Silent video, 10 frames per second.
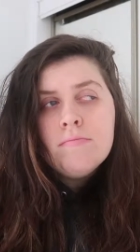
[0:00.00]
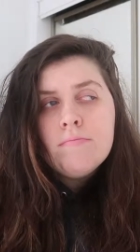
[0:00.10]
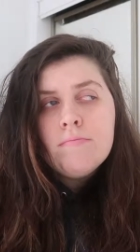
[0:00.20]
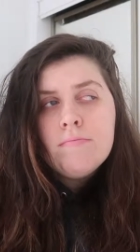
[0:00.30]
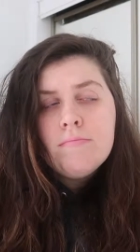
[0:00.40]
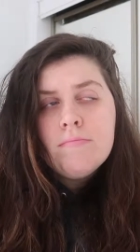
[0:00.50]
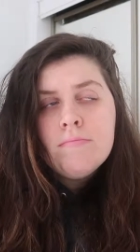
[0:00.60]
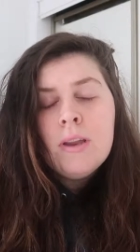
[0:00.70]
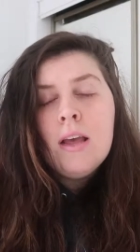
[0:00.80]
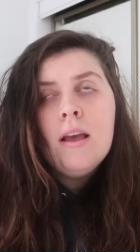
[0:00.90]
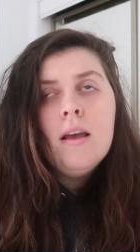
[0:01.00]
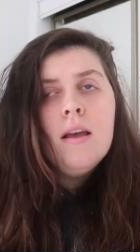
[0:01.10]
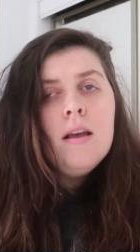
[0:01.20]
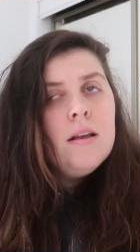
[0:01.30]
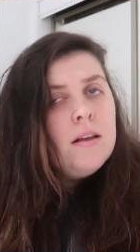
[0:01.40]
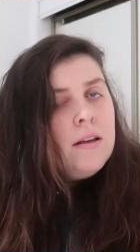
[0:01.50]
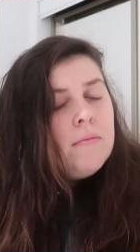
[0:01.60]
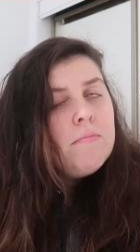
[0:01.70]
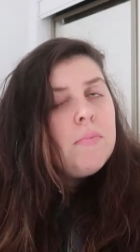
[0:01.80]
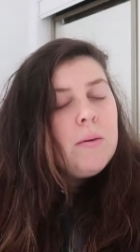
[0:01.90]
mm,
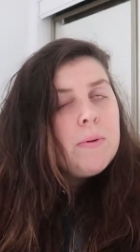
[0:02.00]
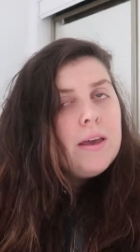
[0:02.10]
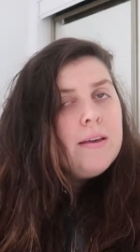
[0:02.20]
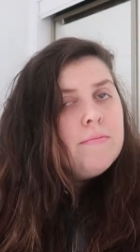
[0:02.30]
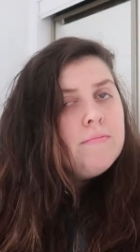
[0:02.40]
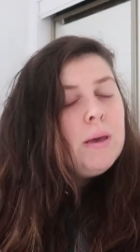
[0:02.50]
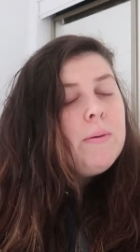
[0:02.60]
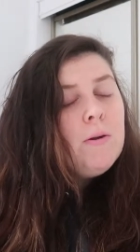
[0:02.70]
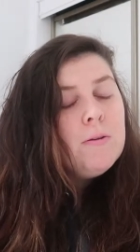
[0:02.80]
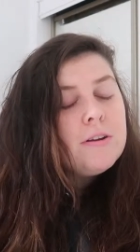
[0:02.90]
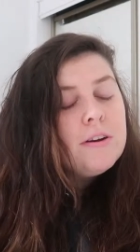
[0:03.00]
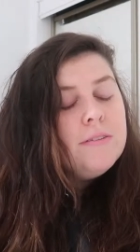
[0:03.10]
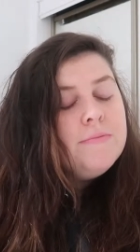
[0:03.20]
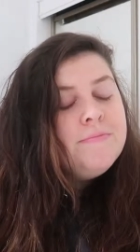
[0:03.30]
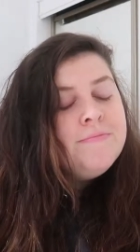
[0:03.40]
maybe maybe older